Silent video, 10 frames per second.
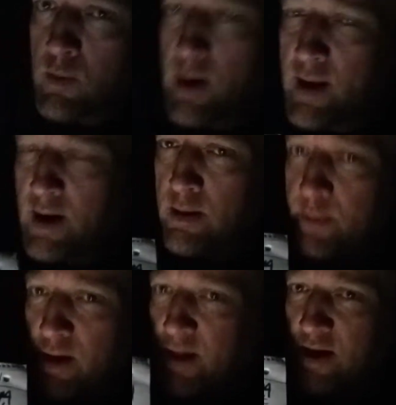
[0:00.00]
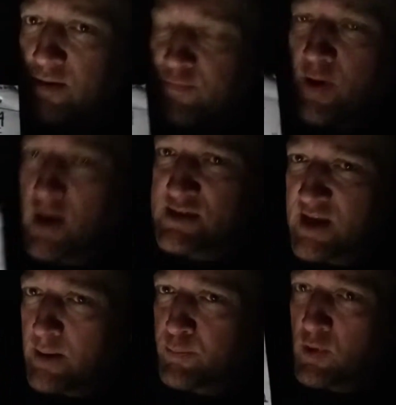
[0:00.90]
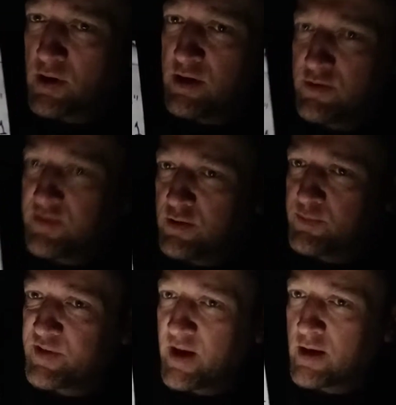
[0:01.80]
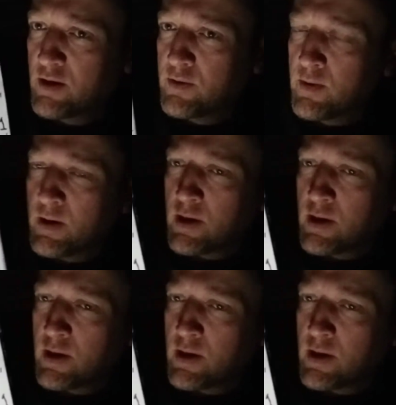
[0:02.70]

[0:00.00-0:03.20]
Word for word: Wade Heineman again, Fogzap One YouTube channel.